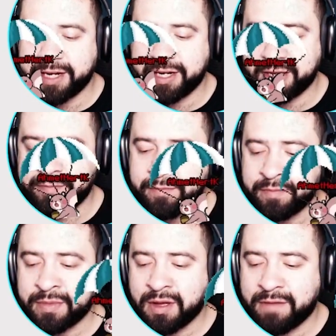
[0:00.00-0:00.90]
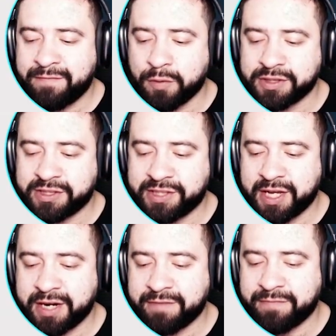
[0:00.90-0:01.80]
and D,
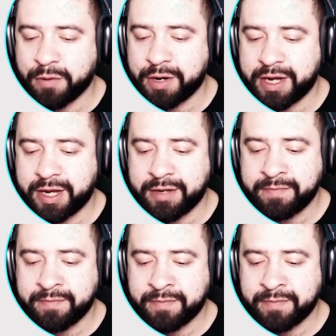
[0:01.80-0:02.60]
4C and 4E,